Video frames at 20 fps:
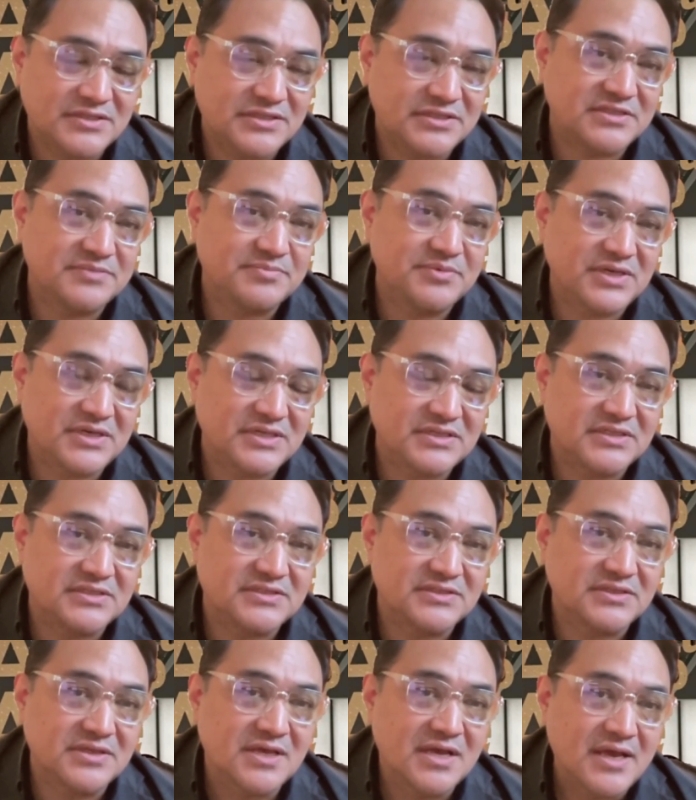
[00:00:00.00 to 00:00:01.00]
Is it just because
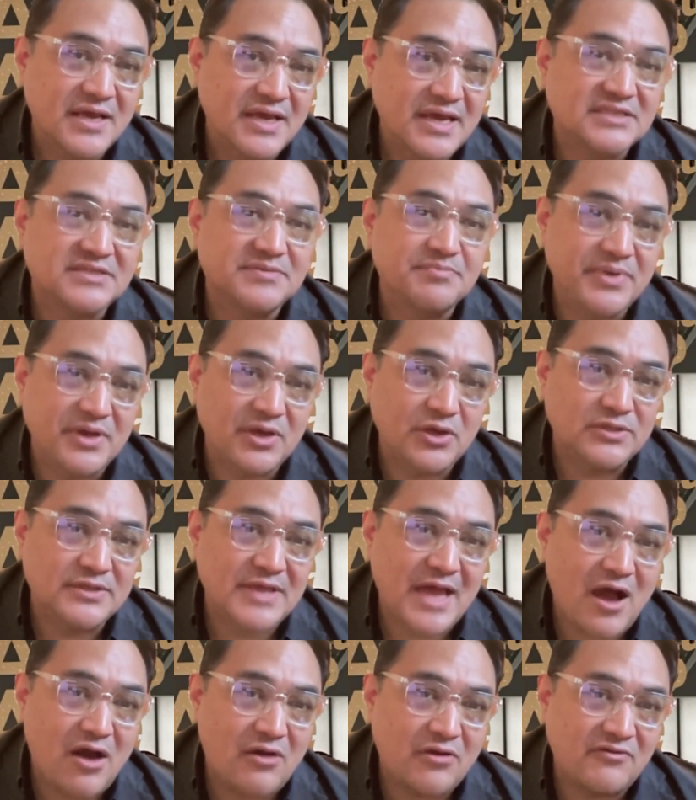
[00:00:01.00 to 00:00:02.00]
it's
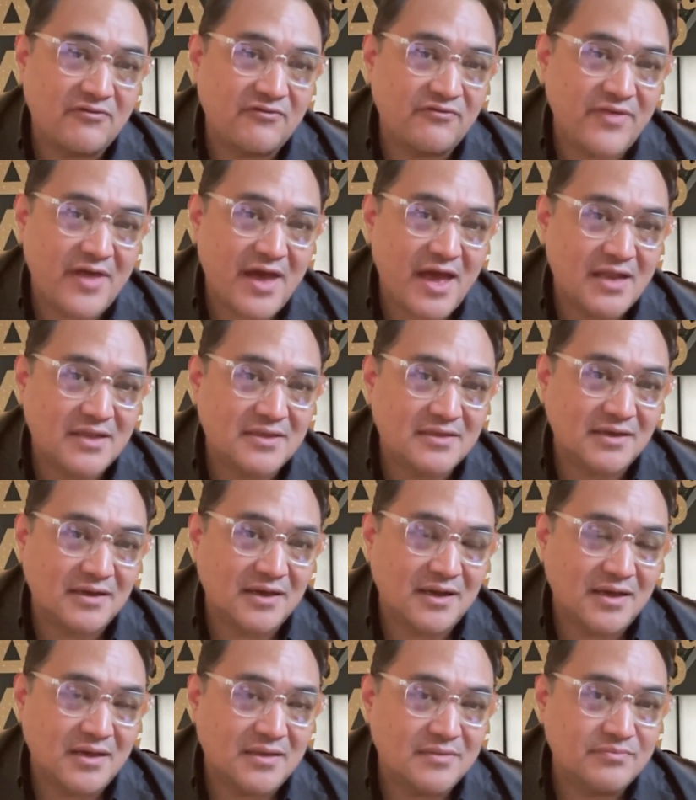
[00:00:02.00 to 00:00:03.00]
built out of that,
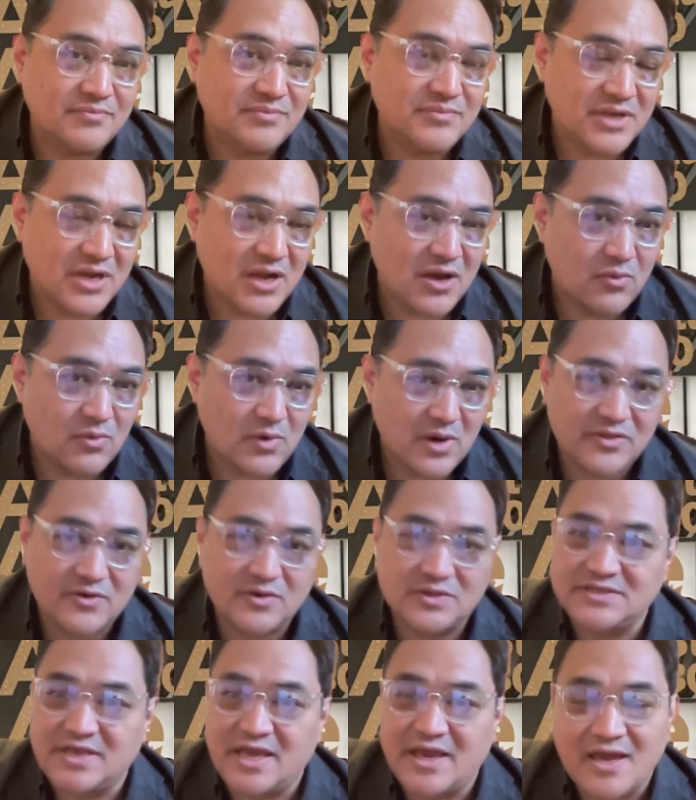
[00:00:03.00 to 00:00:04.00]

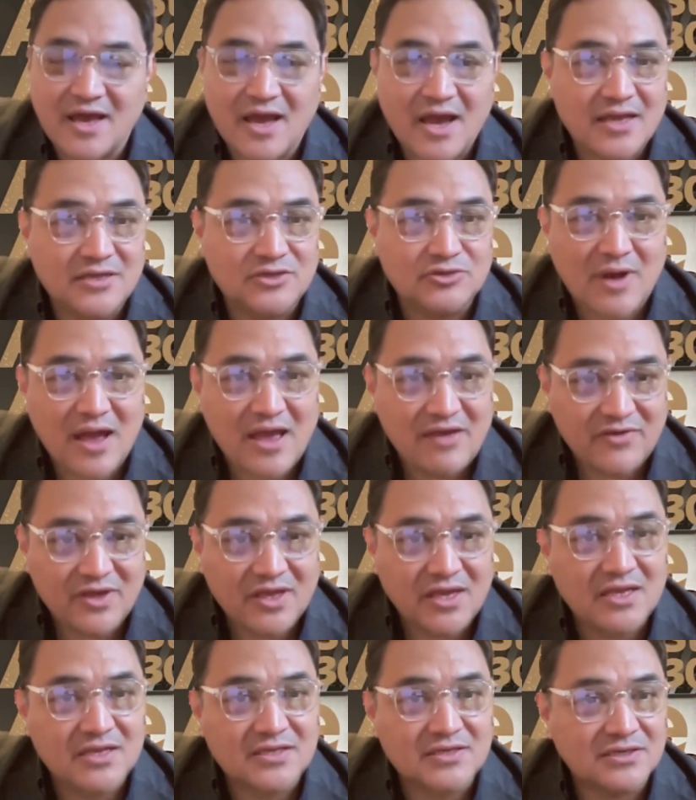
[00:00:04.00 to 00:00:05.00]
whether it's AI
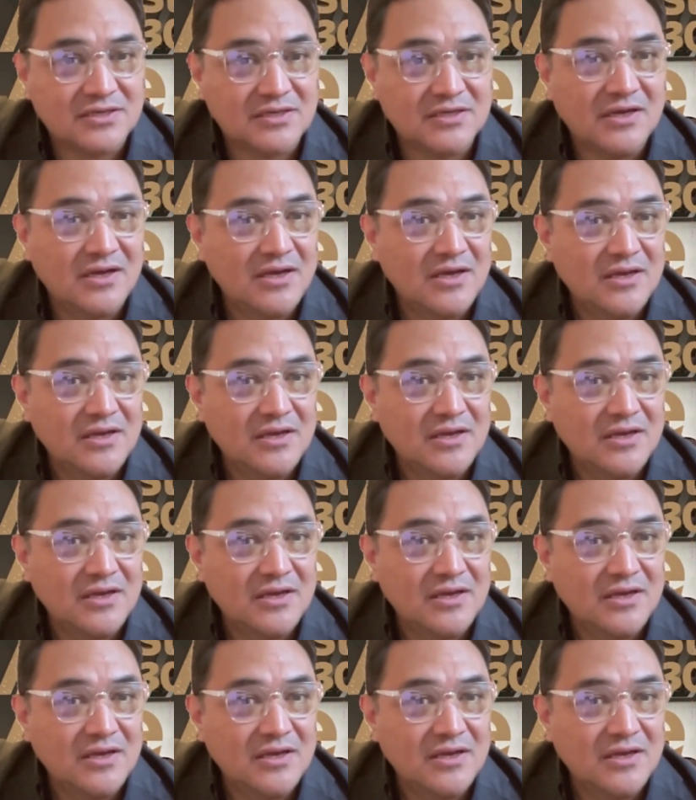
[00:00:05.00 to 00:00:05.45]
driving it, or,